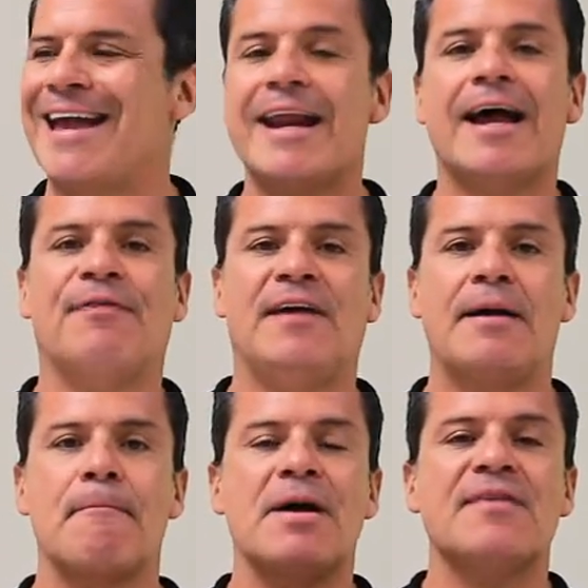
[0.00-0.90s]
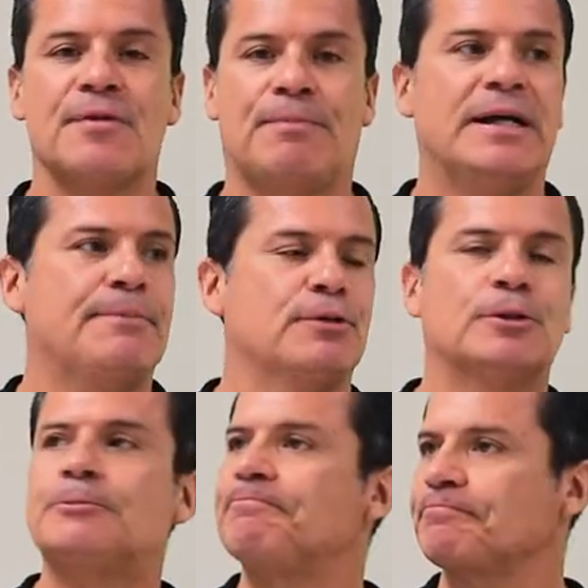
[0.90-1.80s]
Get out there, meet the
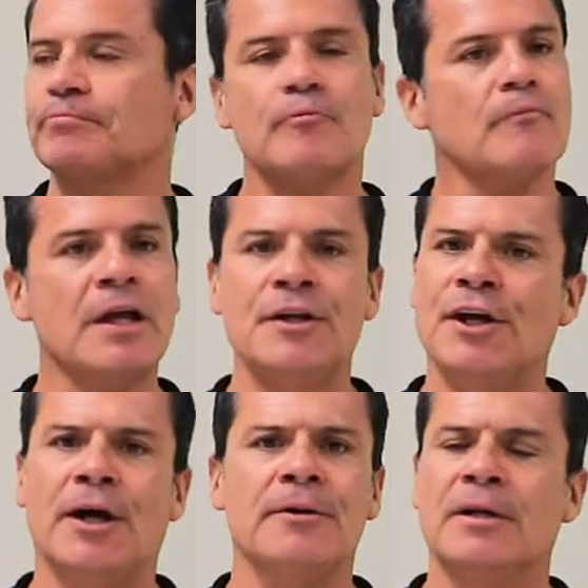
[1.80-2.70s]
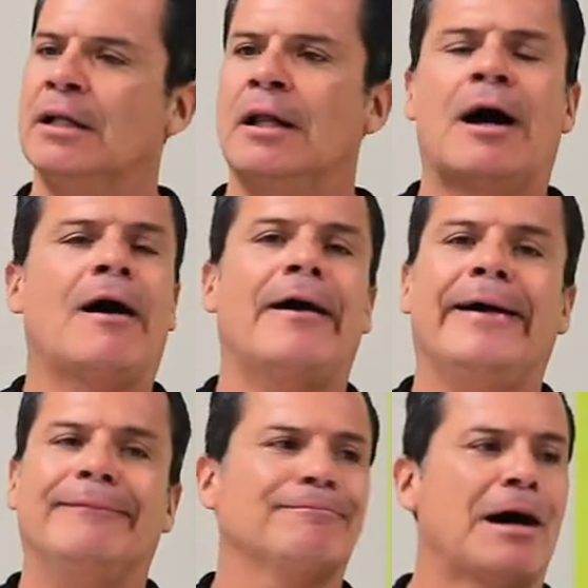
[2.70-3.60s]
people. You know,
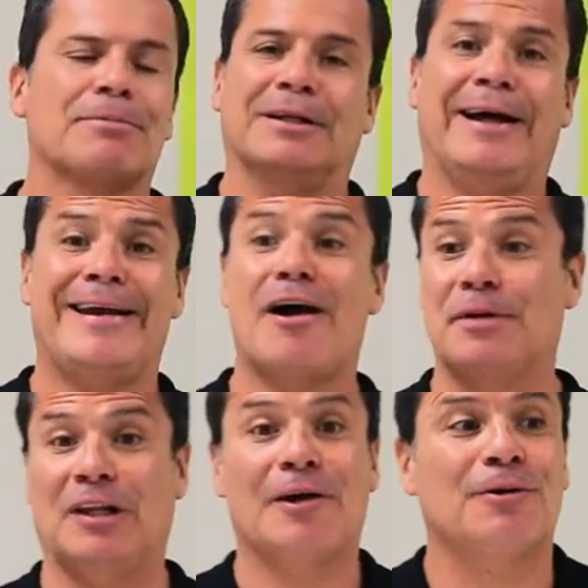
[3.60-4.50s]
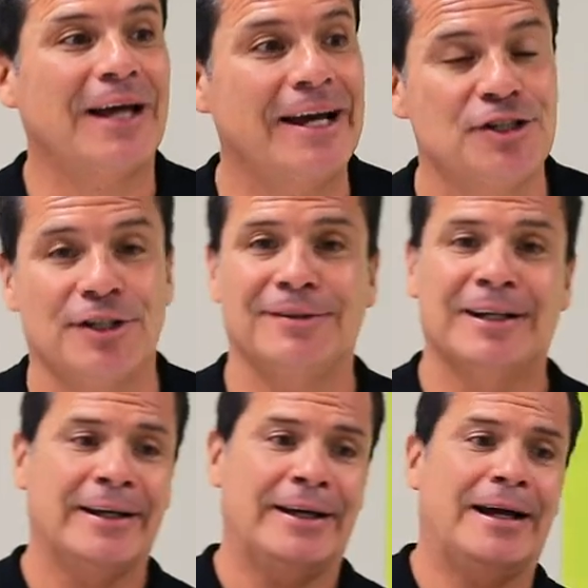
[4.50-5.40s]
hi, I'm Claudia, I'm your local agent.
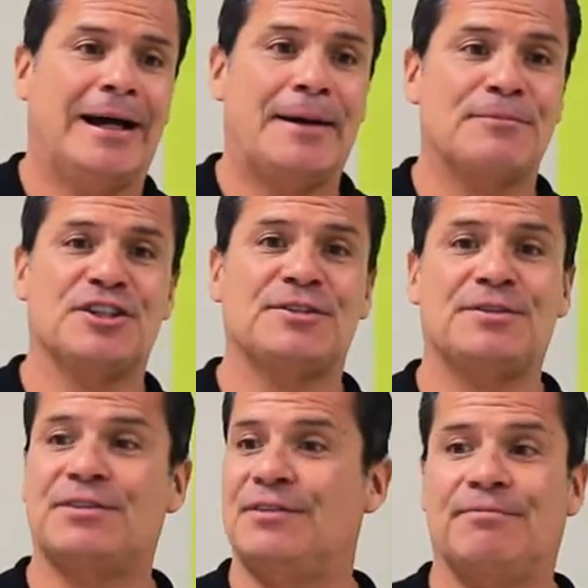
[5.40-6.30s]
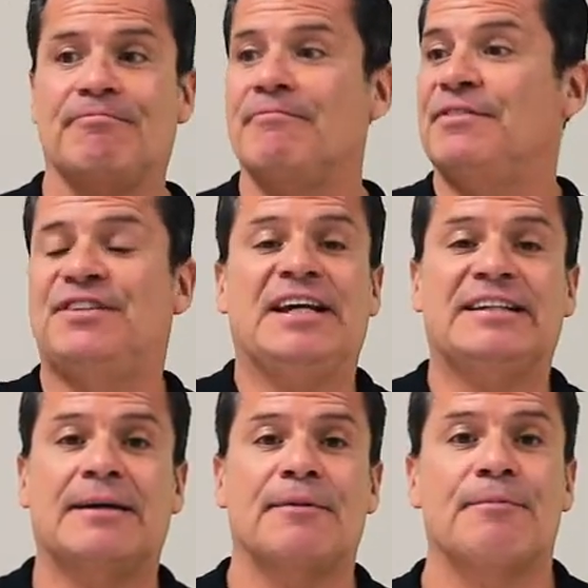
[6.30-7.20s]
Um, just seeing
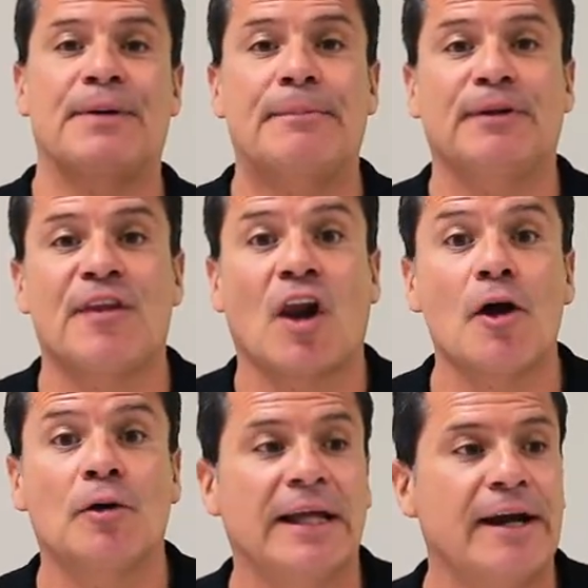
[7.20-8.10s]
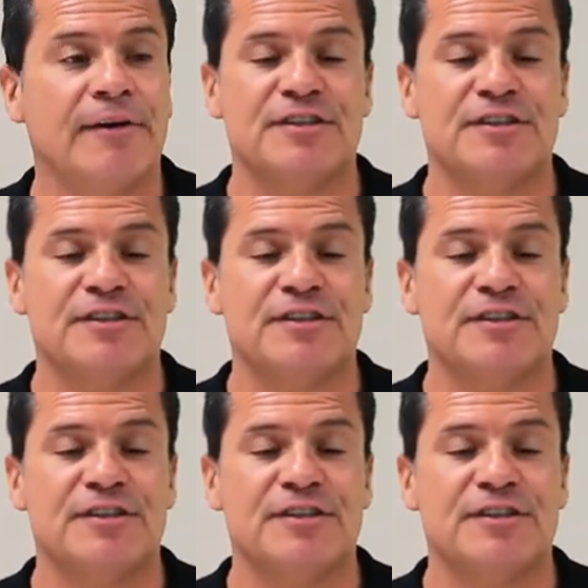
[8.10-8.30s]
some of the people in the local area.